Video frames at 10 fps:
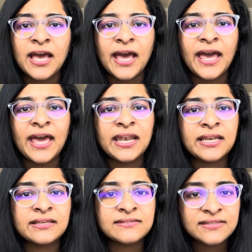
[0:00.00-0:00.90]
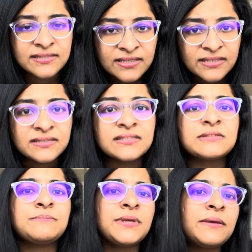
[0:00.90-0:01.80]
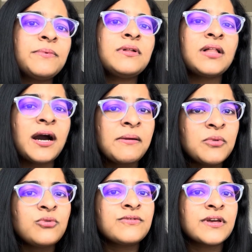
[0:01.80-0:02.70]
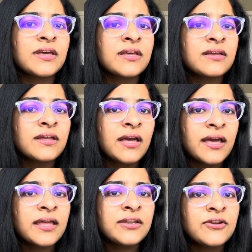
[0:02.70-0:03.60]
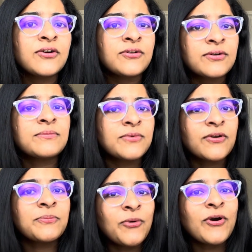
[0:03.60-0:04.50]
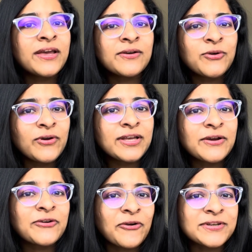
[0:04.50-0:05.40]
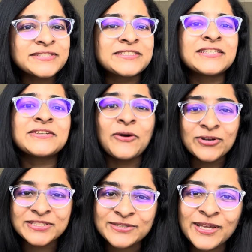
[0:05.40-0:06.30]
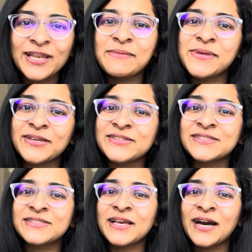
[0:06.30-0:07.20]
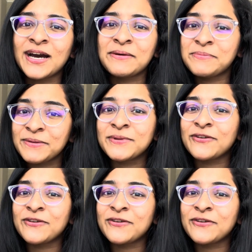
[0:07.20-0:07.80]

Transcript: And since people are moving and, going across to Australia because people